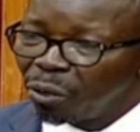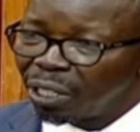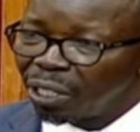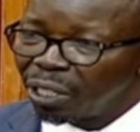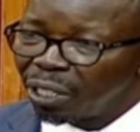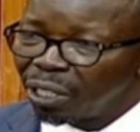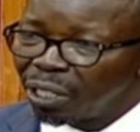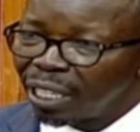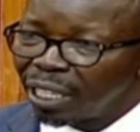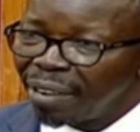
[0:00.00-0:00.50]

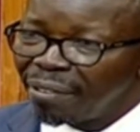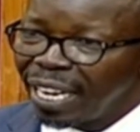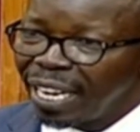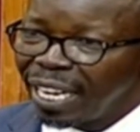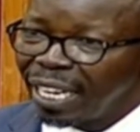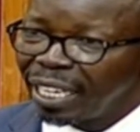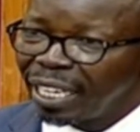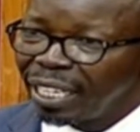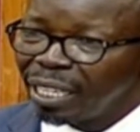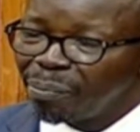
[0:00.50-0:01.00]
the
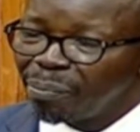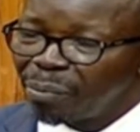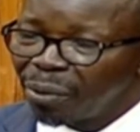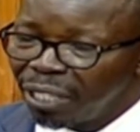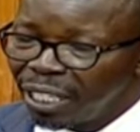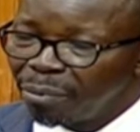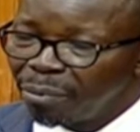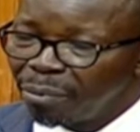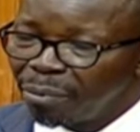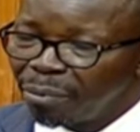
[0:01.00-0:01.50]
rules
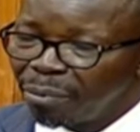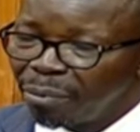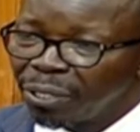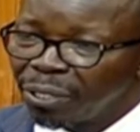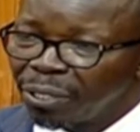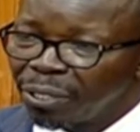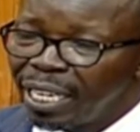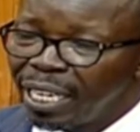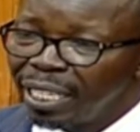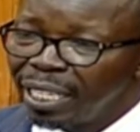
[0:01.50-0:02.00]
governing the
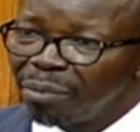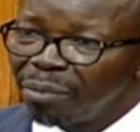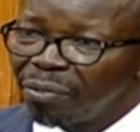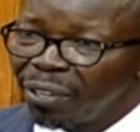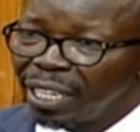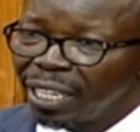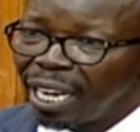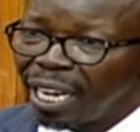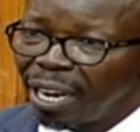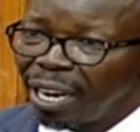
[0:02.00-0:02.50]

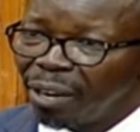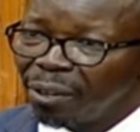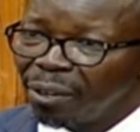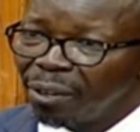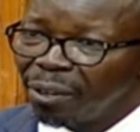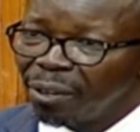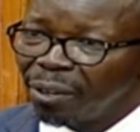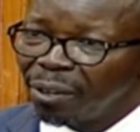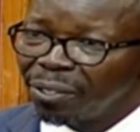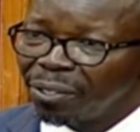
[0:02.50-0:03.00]
proceedings
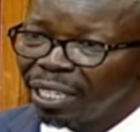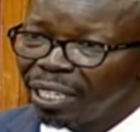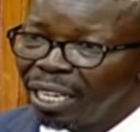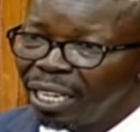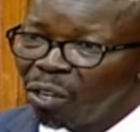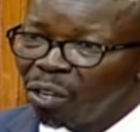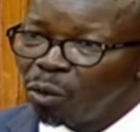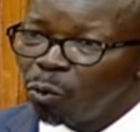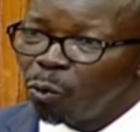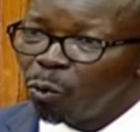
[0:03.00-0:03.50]
before this
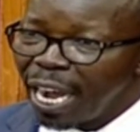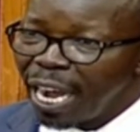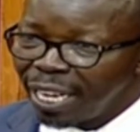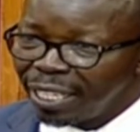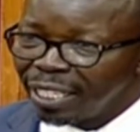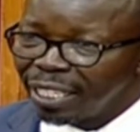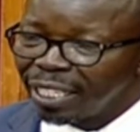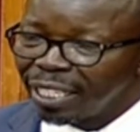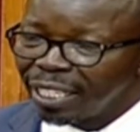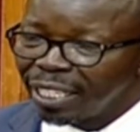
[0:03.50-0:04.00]
House,
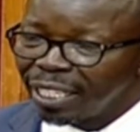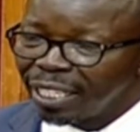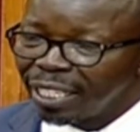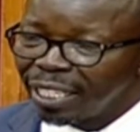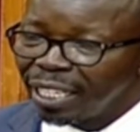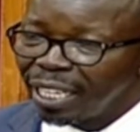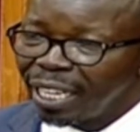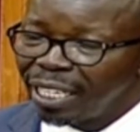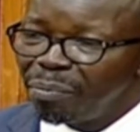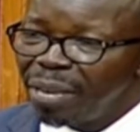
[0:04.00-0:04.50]
we
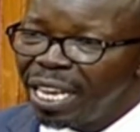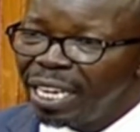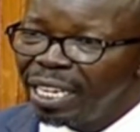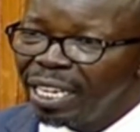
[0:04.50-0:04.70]
urge